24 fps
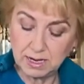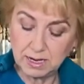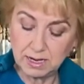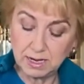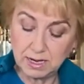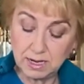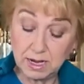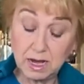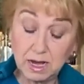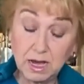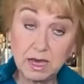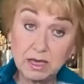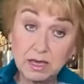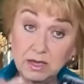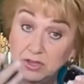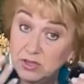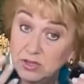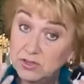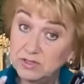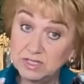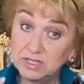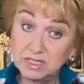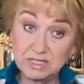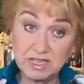I
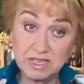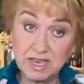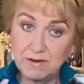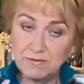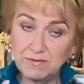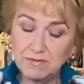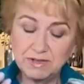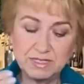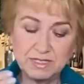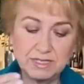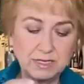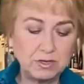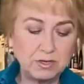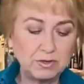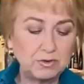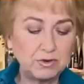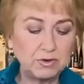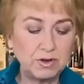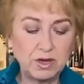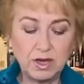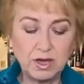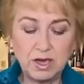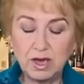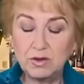use this every single
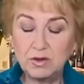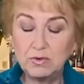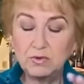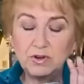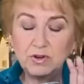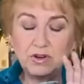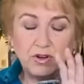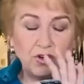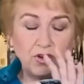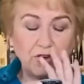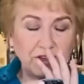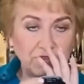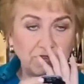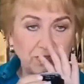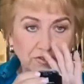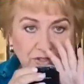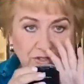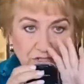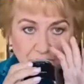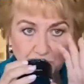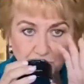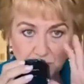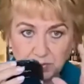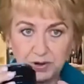night. I would not even
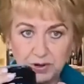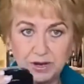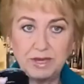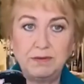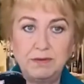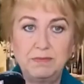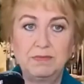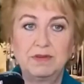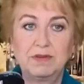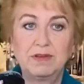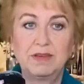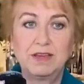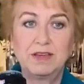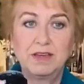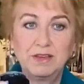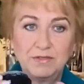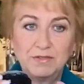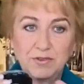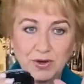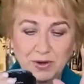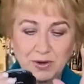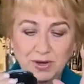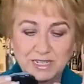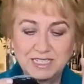dream of
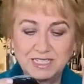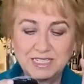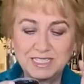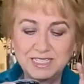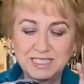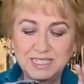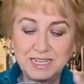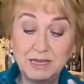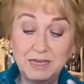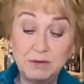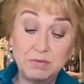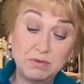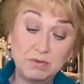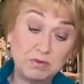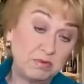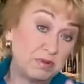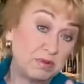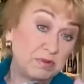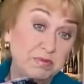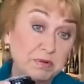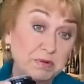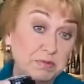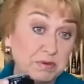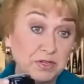going to sleep, or I
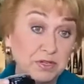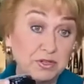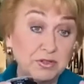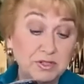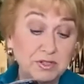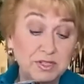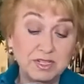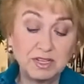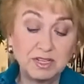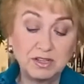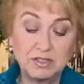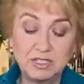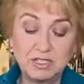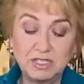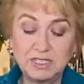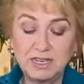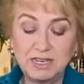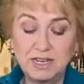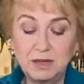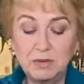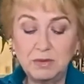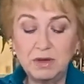probably couldn't go to sleep